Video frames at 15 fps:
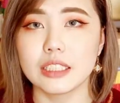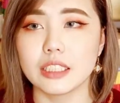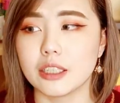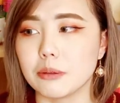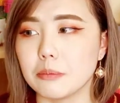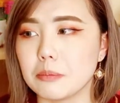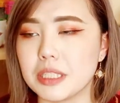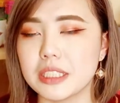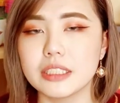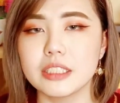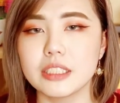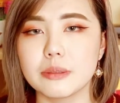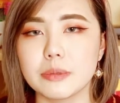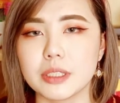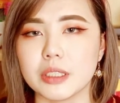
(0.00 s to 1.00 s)

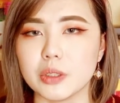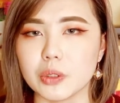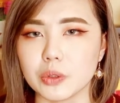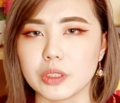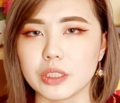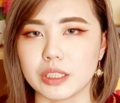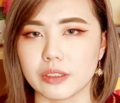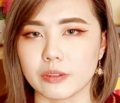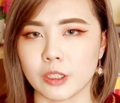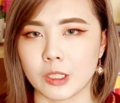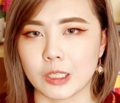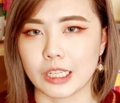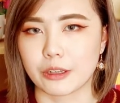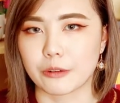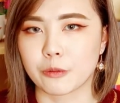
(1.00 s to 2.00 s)
Minalima are known to give out
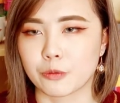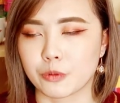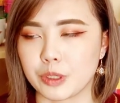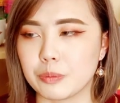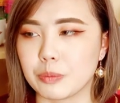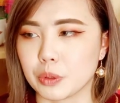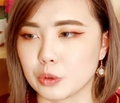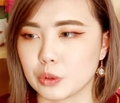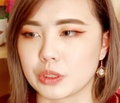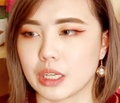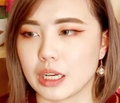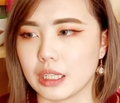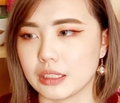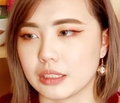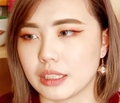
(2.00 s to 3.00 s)
like free
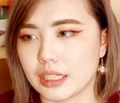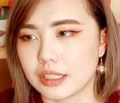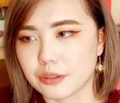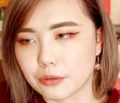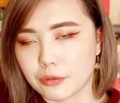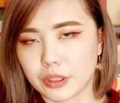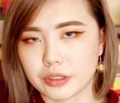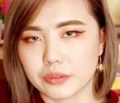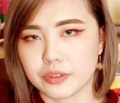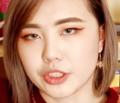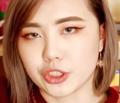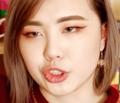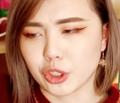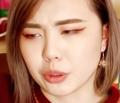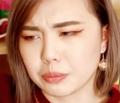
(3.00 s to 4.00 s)
postcards at the front of their
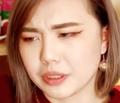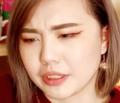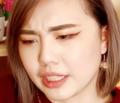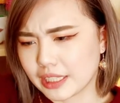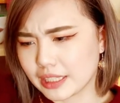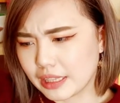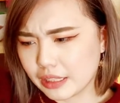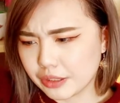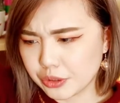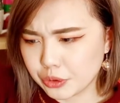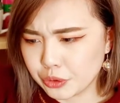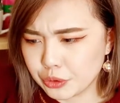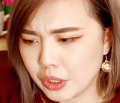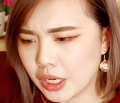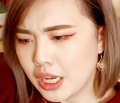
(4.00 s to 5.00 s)
shop in like a
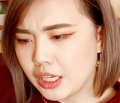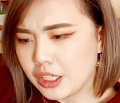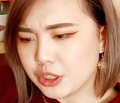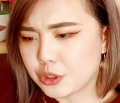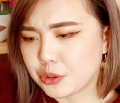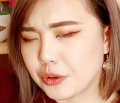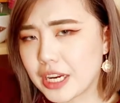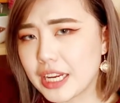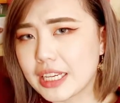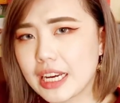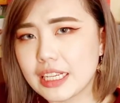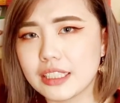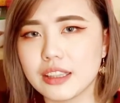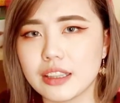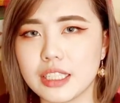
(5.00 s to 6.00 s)
little tray
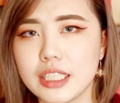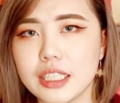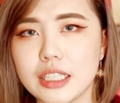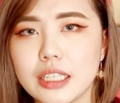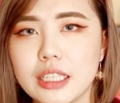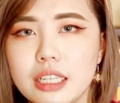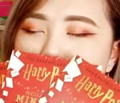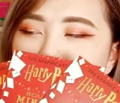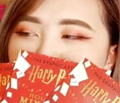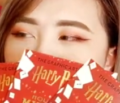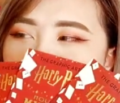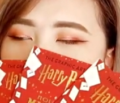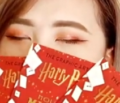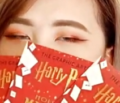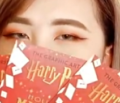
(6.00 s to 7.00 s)
kind of thing. I
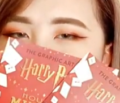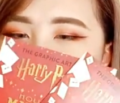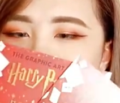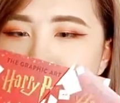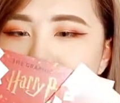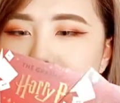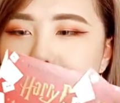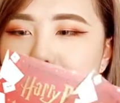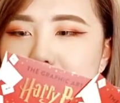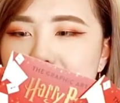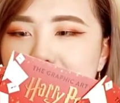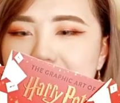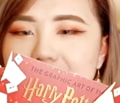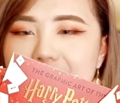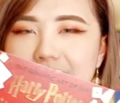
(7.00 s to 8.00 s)
took one and my mom
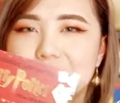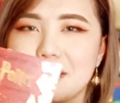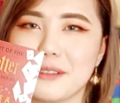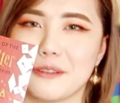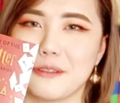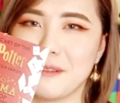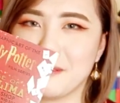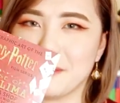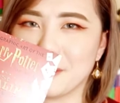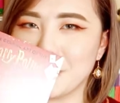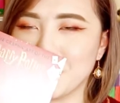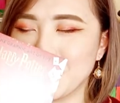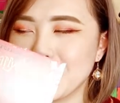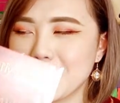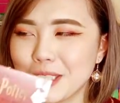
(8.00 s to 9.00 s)
took like
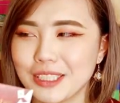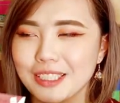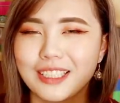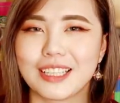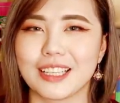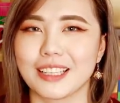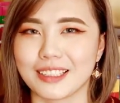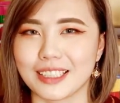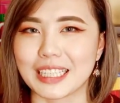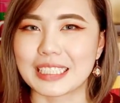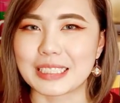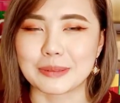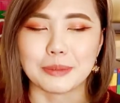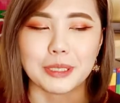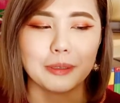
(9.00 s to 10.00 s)
4.
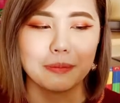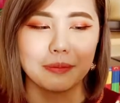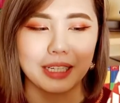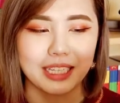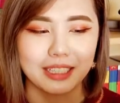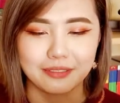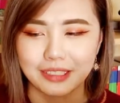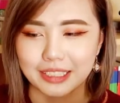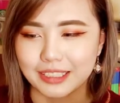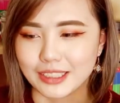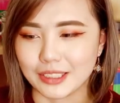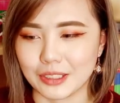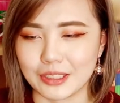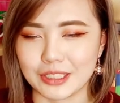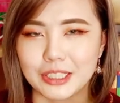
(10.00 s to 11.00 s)
Thanks, mom. I have like a
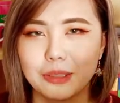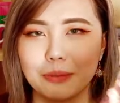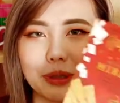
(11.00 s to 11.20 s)
lot now.